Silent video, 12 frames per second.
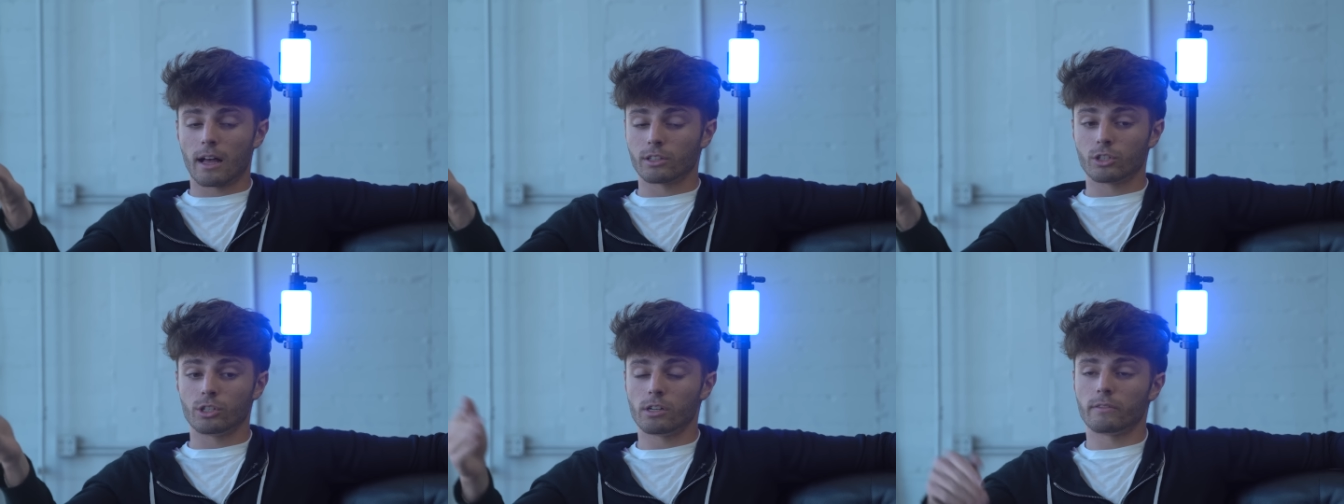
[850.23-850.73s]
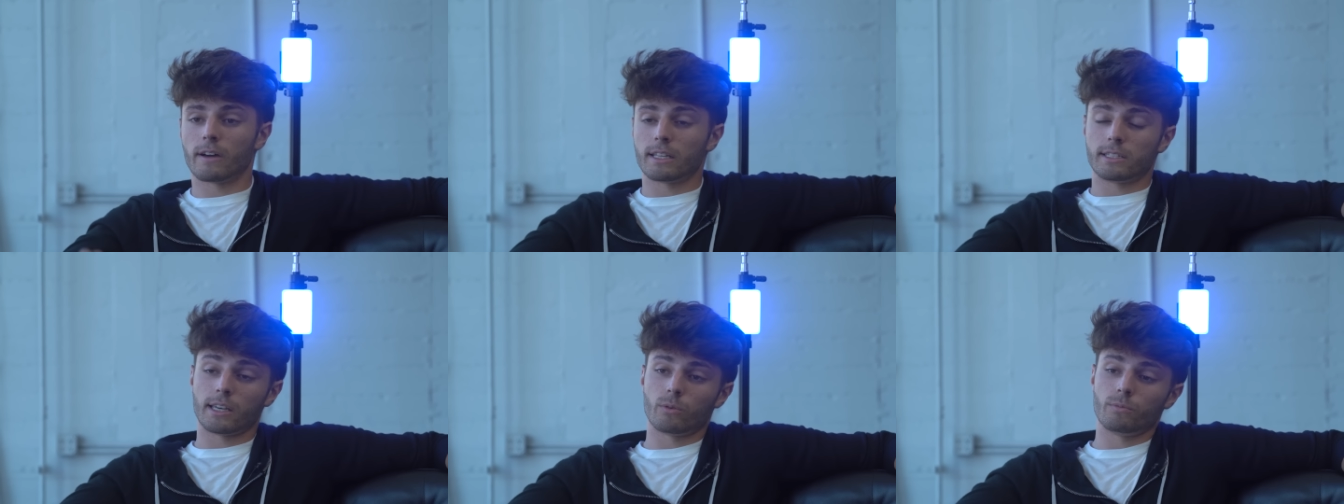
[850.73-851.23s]
alternative
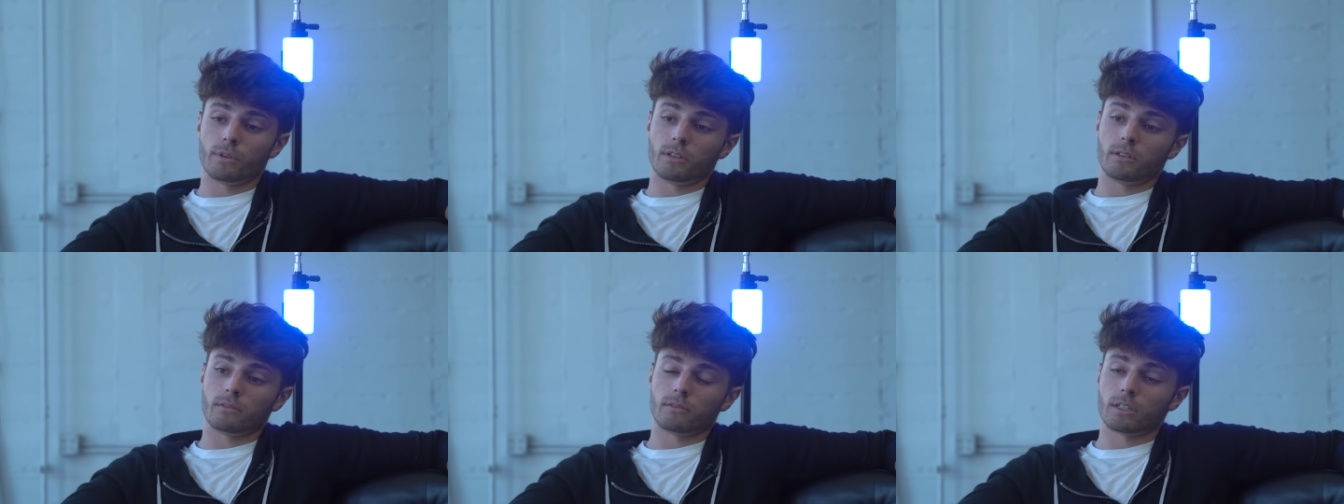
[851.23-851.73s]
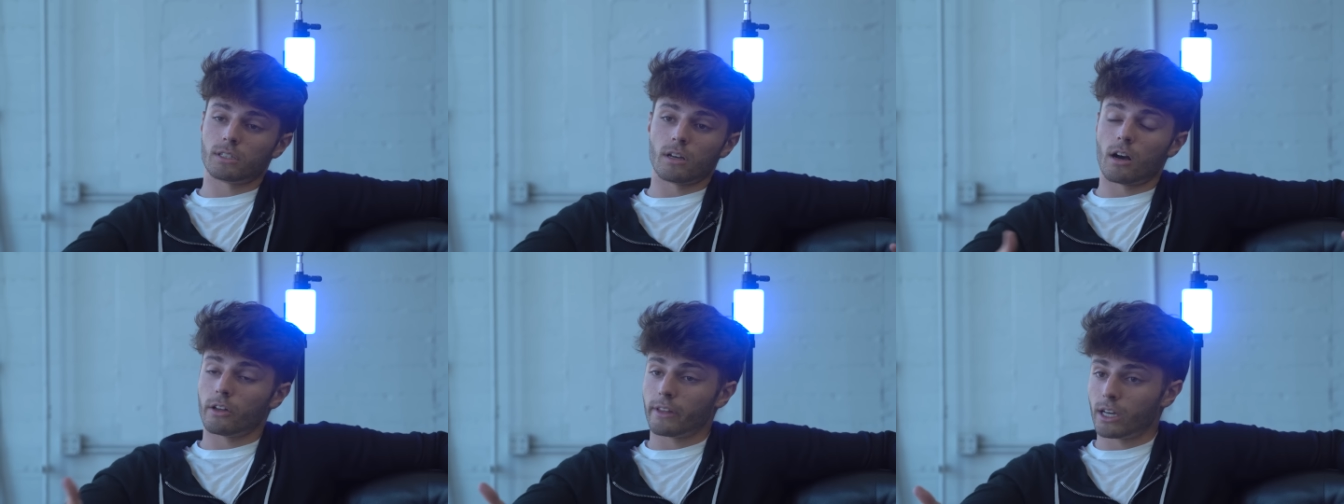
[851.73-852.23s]
i'd say would be is
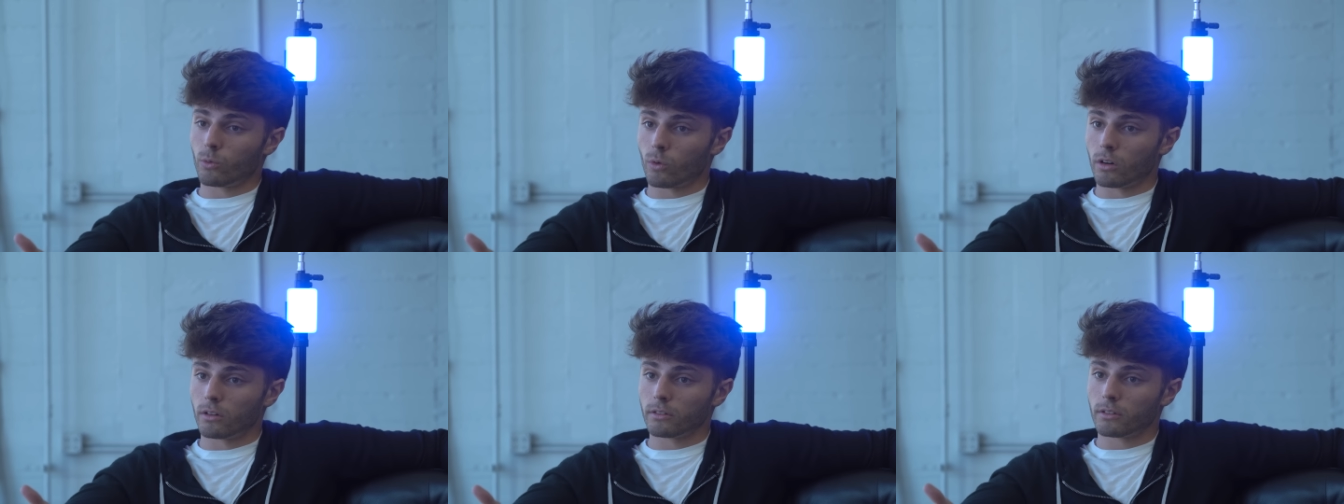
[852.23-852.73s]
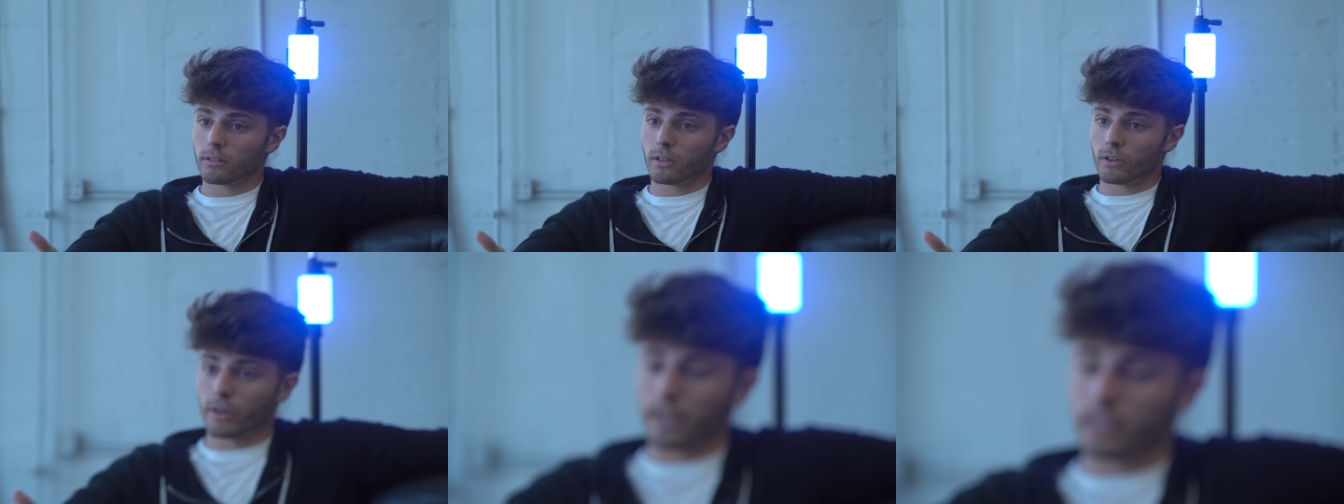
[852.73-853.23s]
the online world
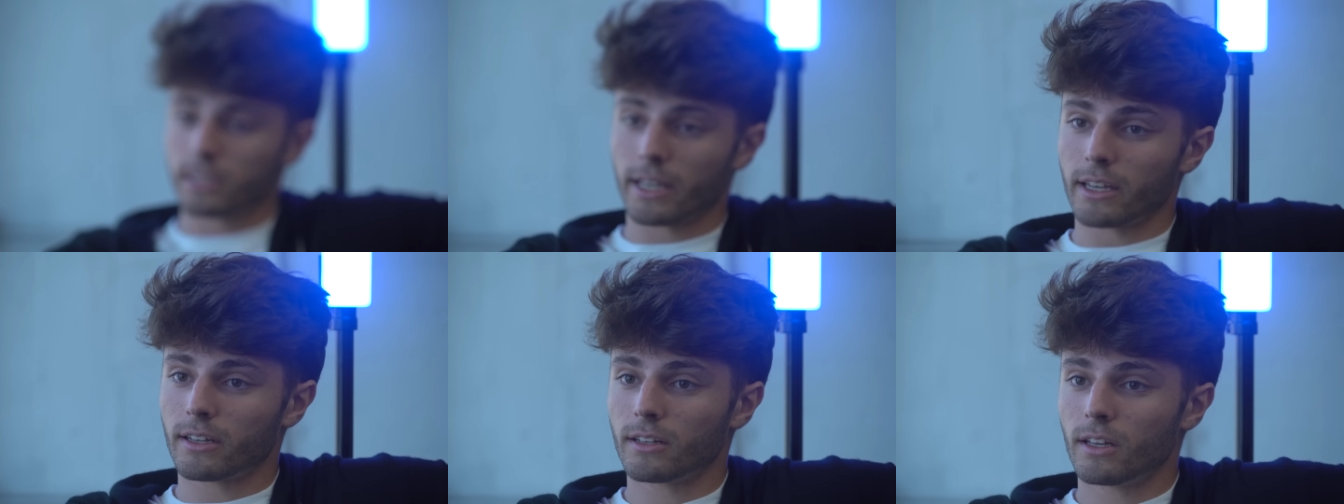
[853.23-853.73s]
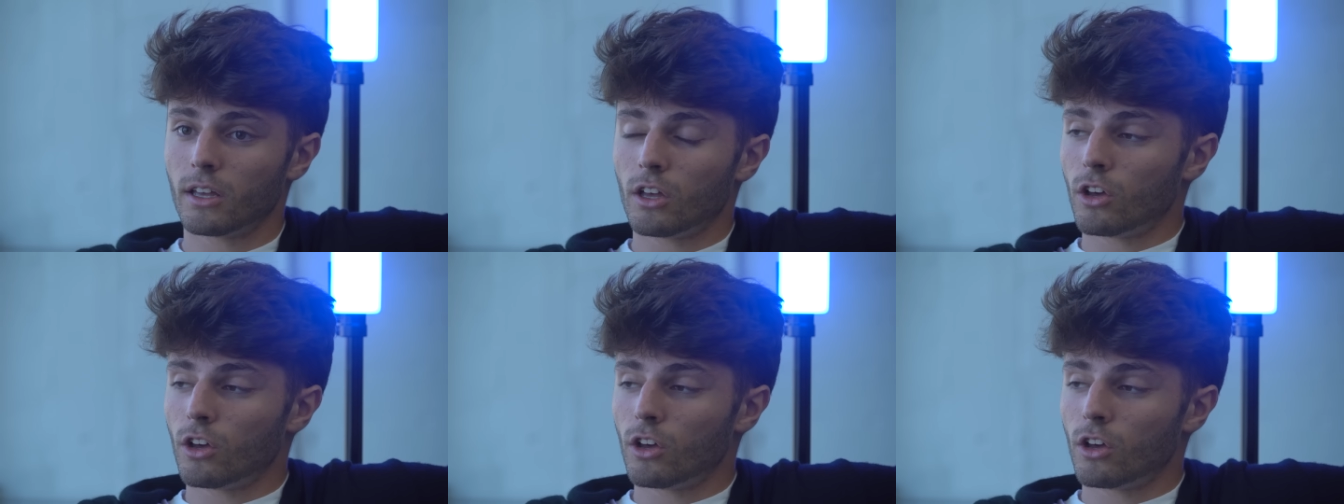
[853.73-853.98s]
right, right? it's like